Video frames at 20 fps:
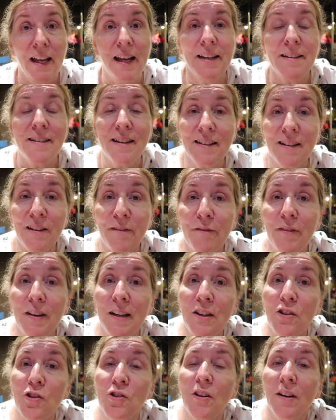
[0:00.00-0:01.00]
It doesn't
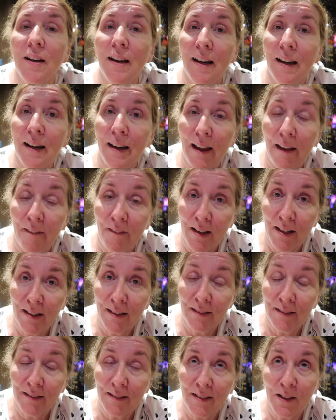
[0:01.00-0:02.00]
finish till 11.
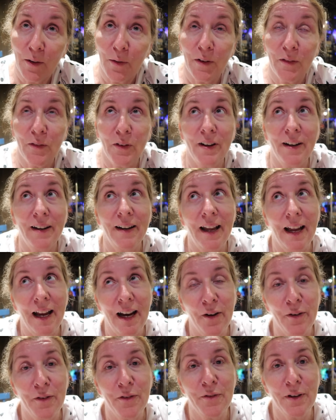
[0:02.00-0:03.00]
So we've got 1
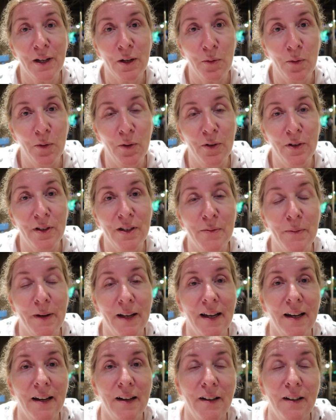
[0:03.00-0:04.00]
hour and 3 quarters. We're
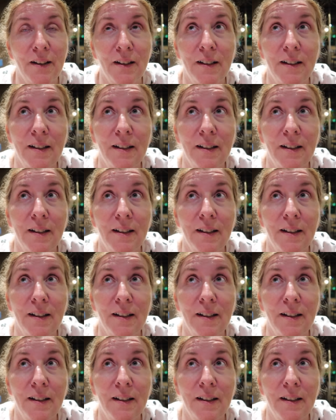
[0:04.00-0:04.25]
going to